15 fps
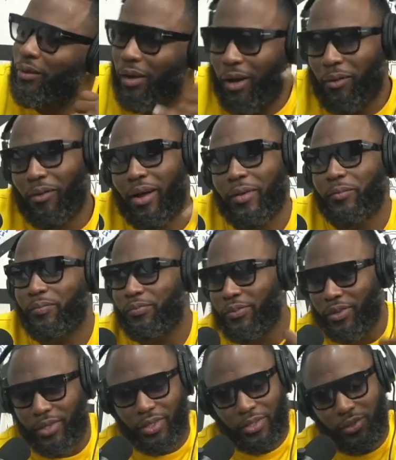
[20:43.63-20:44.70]
All right. Yeah.
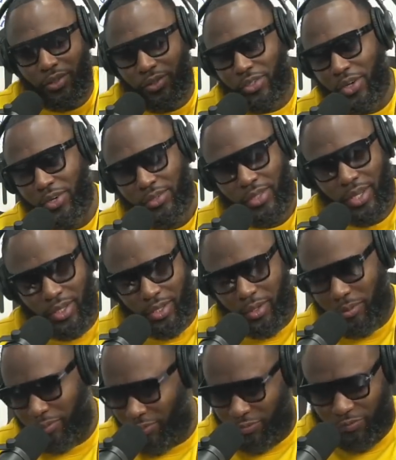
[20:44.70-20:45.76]
Get to the church, they
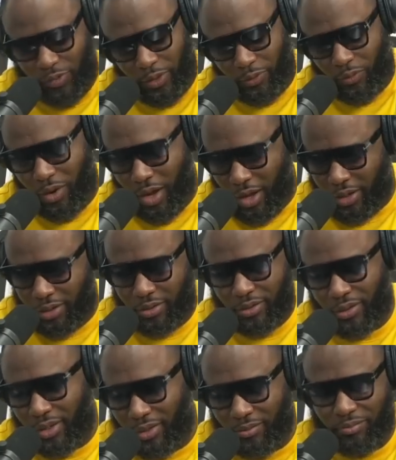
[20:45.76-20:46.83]
come fuck around and,
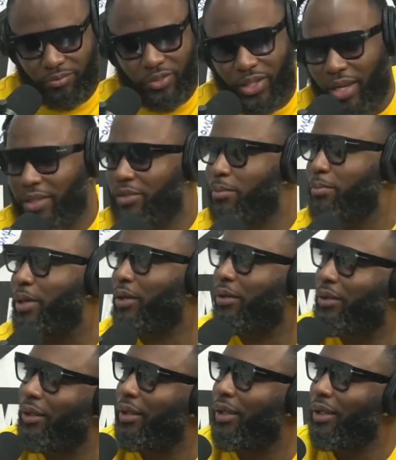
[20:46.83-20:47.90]
and change the belt.
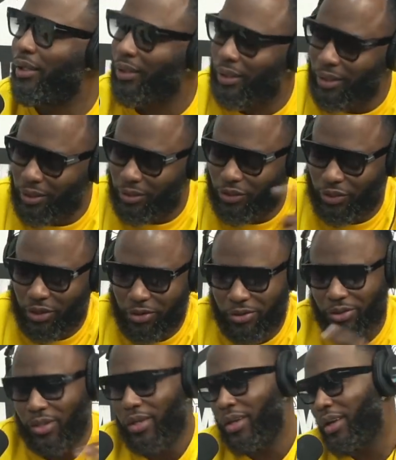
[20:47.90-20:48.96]
Leave the
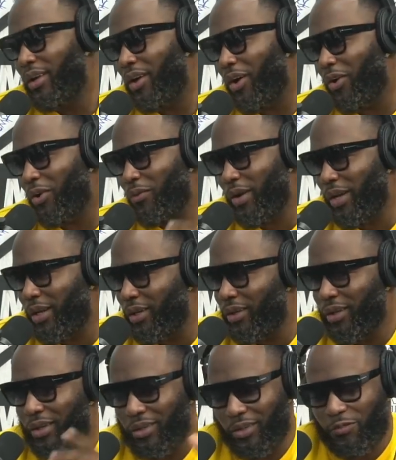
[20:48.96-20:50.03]
church. On the way,
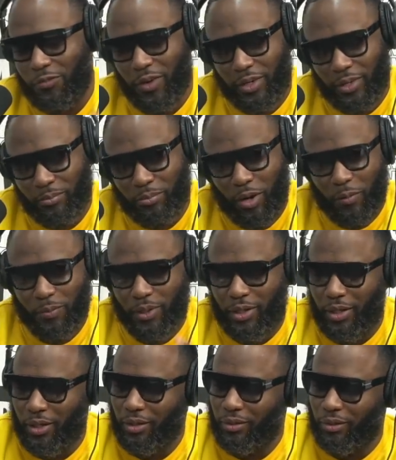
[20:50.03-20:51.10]
the fucking bumper
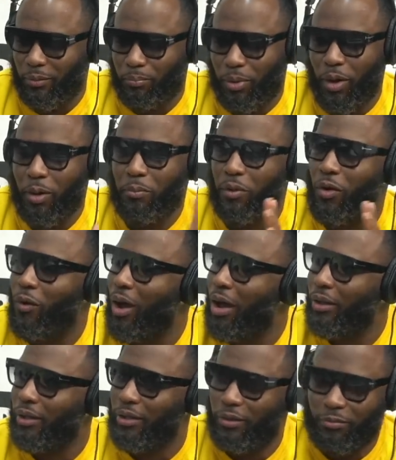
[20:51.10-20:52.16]
kit, the pump go
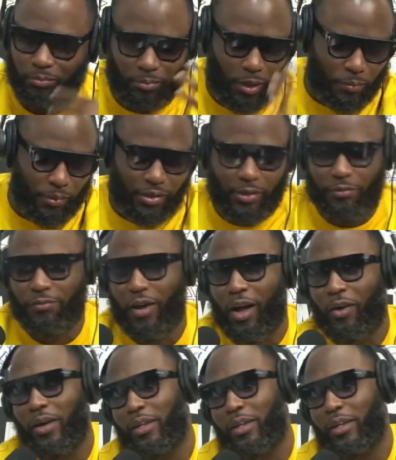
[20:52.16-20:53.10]
out and the bumper kit file.